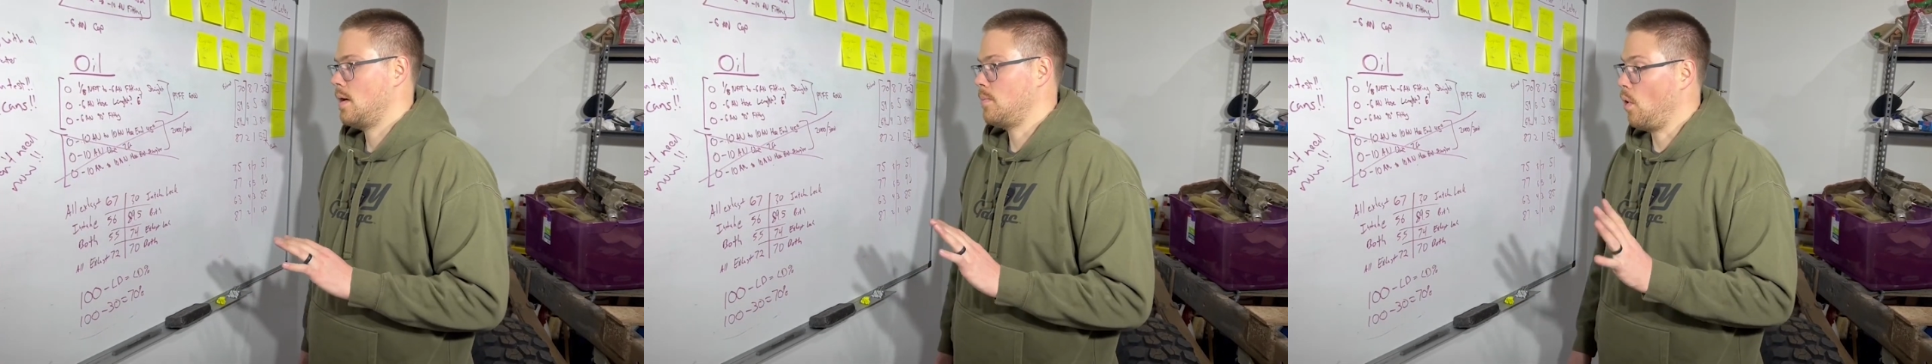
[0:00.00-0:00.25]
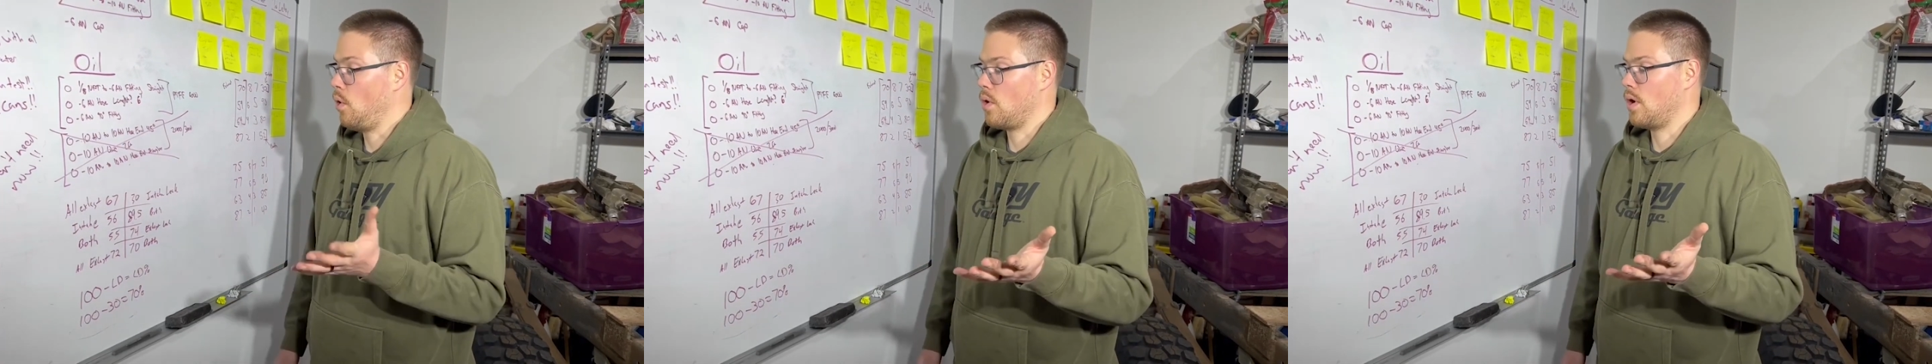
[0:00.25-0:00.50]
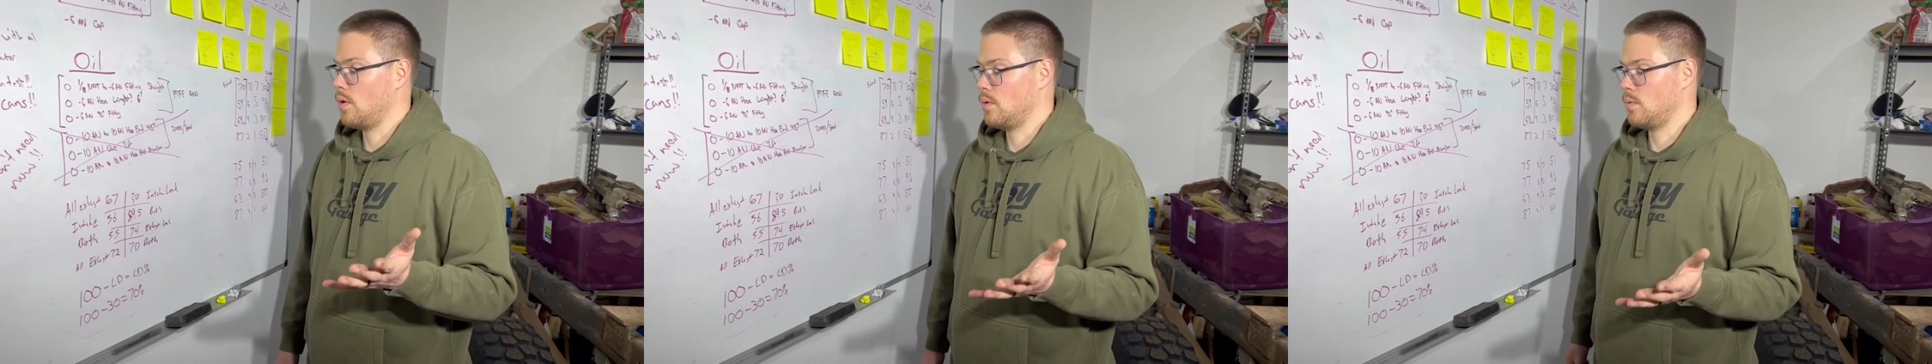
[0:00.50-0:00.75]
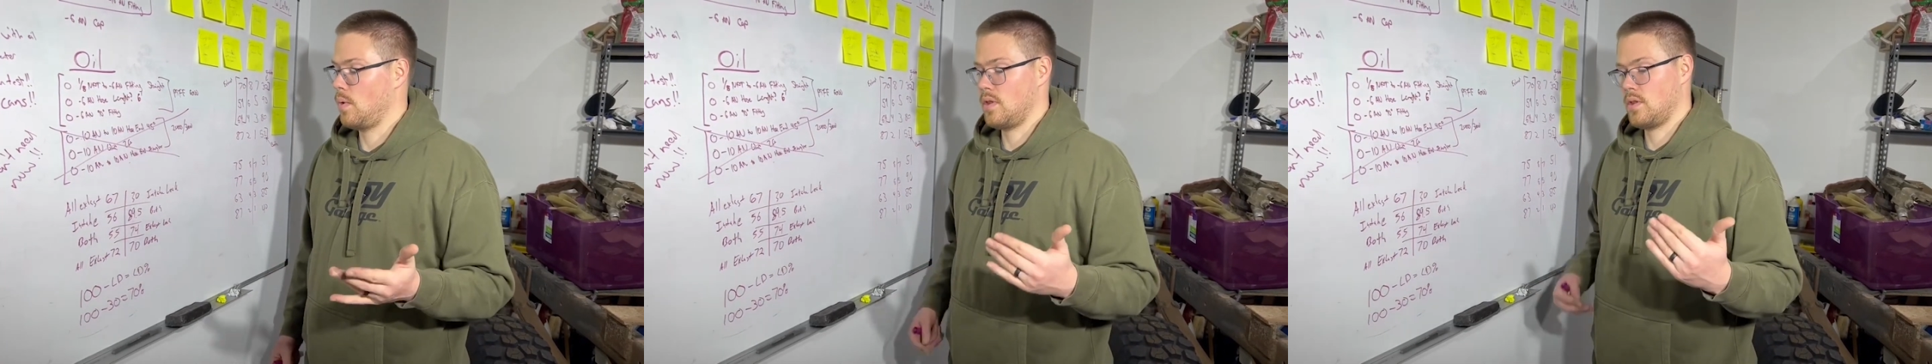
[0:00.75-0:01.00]
or
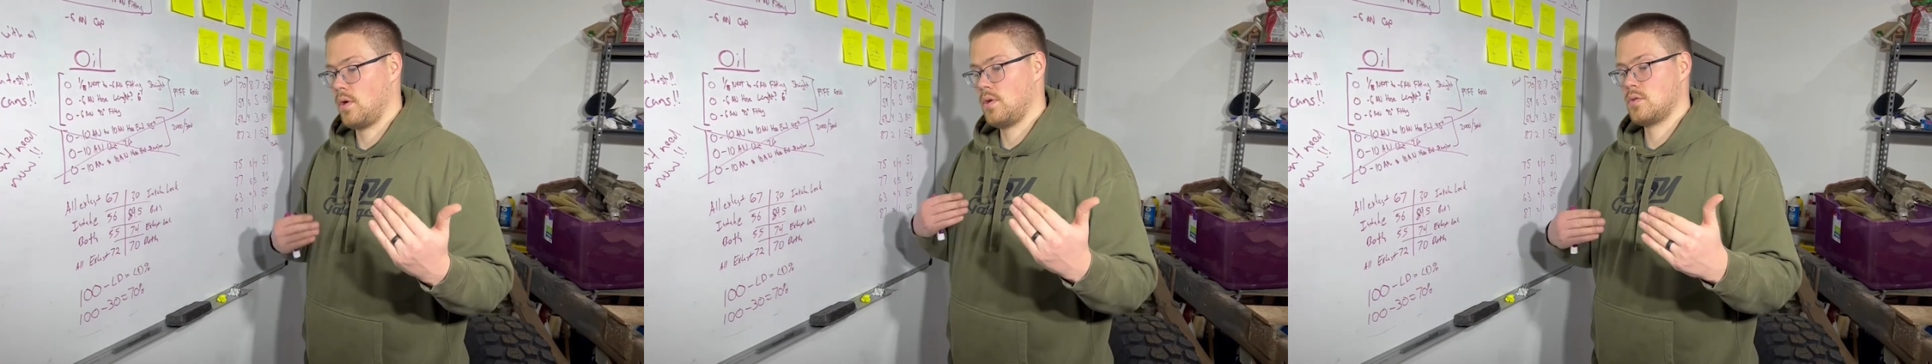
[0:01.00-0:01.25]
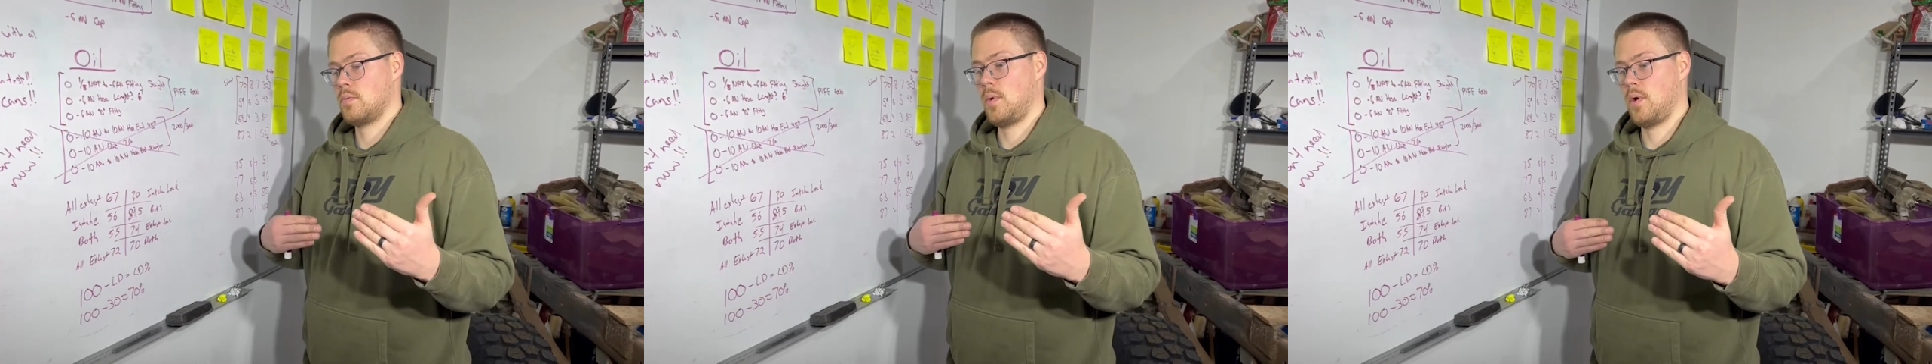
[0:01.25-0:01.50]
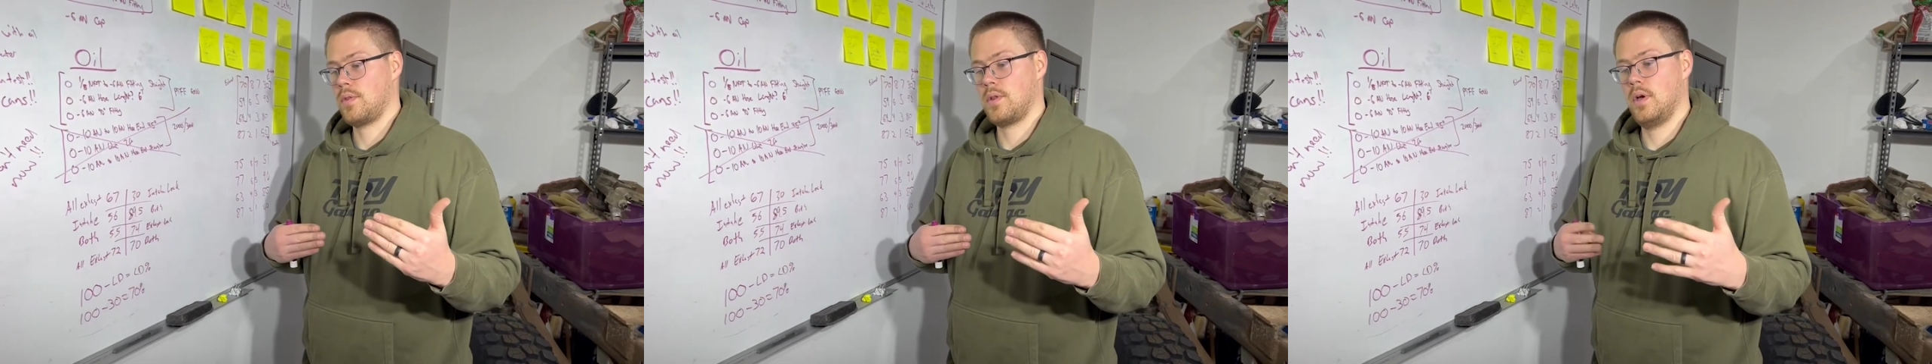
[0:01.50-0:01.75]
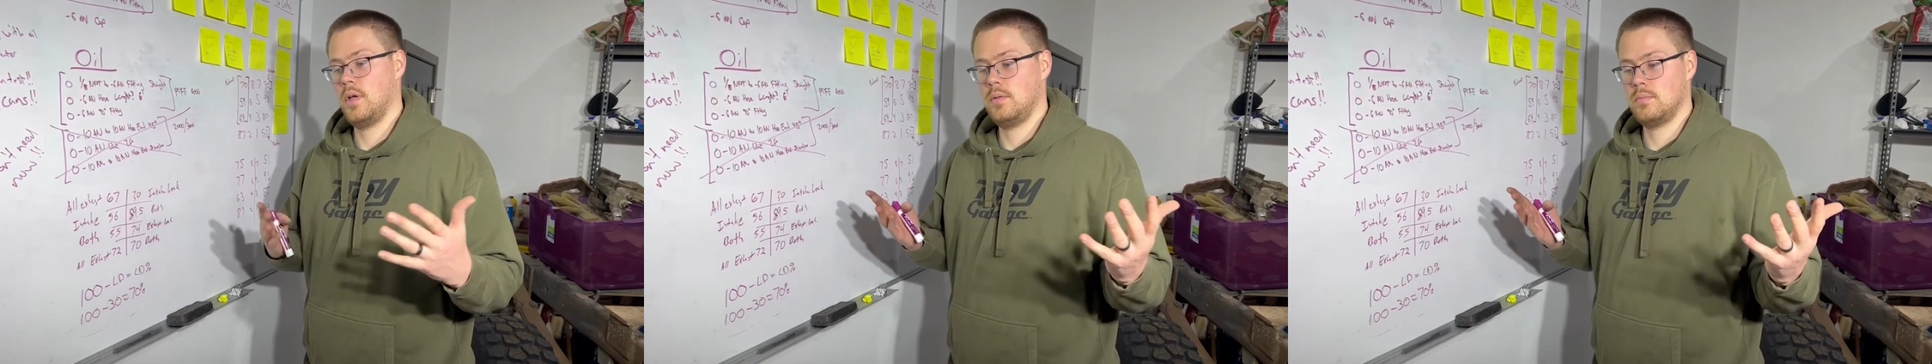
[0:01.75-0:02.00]
whether those were both
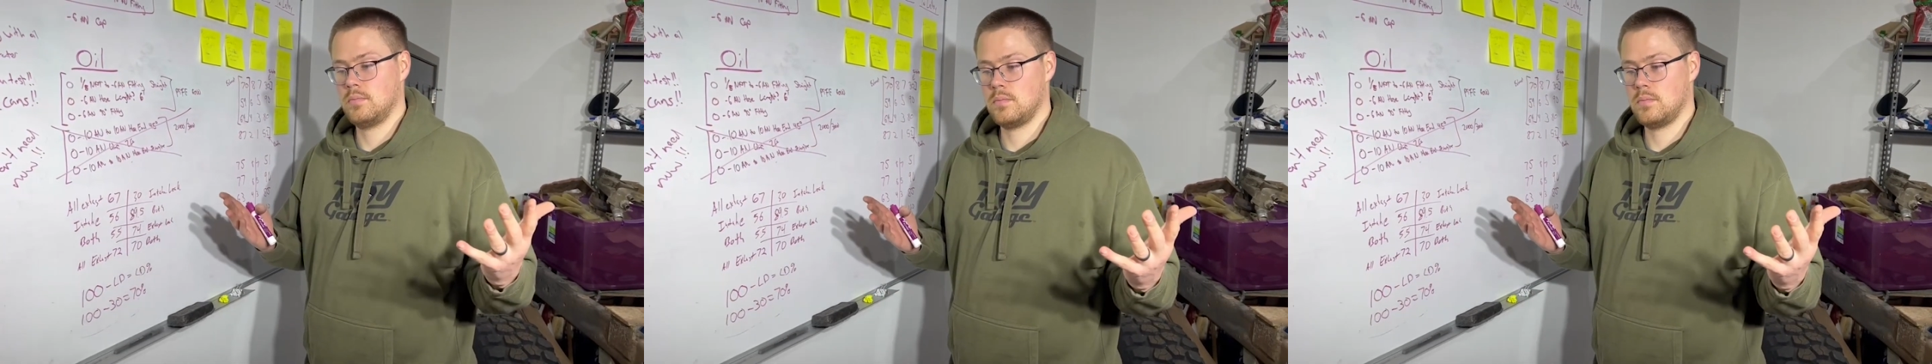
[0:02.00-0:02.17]
good,